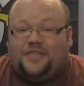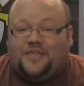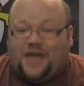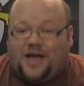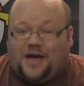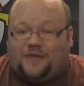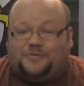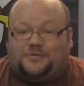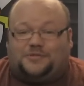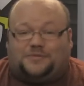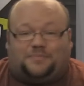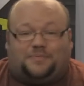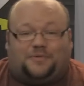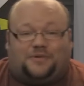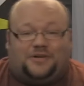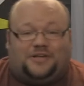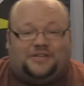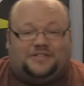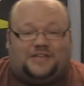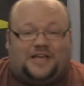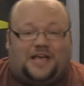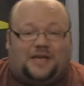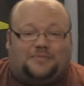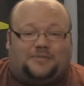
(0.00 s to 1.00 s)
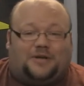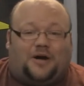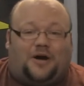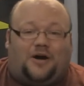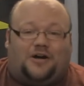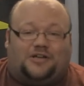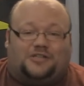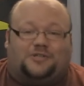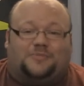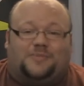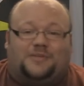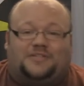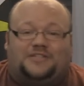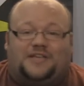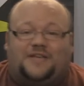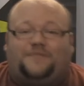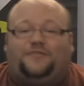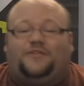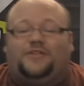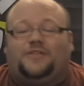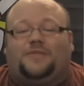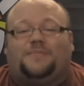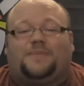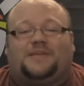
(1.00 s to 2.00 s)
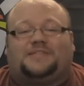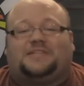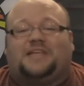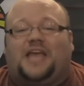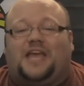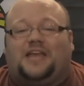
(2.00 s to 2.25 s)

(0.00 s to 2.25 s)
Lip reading: That was pretty damned awesome, and definitely the best